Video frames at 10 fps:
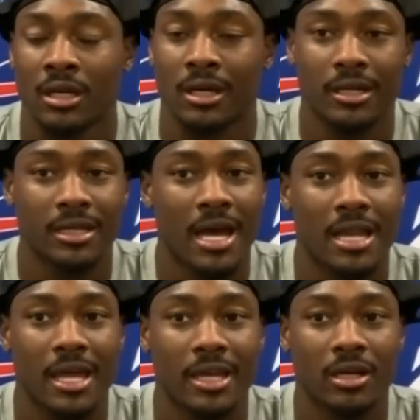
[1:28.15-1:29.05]
uh, and it kind
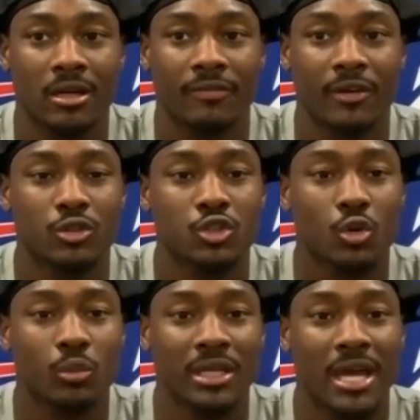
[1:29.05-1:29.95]
of like uh, fell
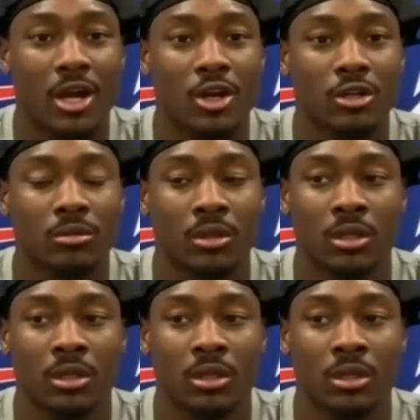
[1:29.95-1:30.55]
short when he got hurt.